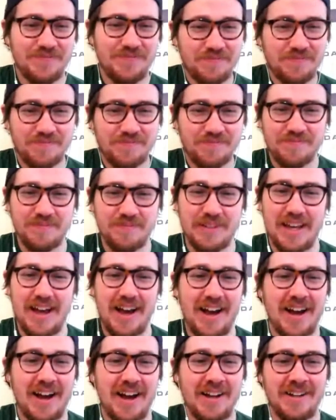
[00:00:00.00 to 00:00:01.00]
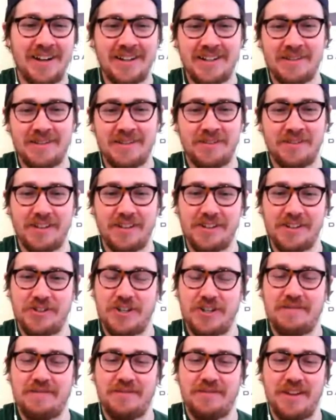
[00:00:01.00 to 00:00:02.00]
definitely like
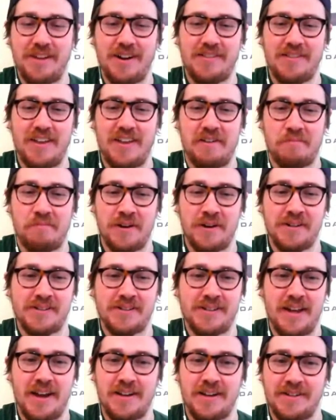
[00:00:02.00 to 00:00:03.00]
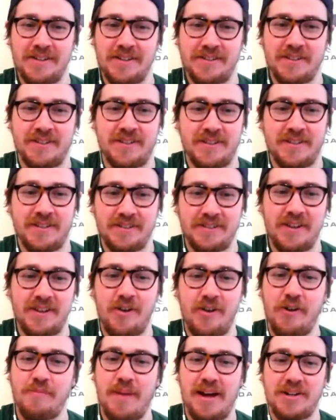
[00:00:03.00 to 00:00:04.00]
Jeff there at that price tag. He's a
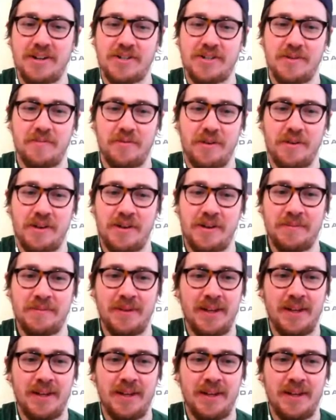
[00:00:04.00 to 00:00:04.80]
solid matchup for him.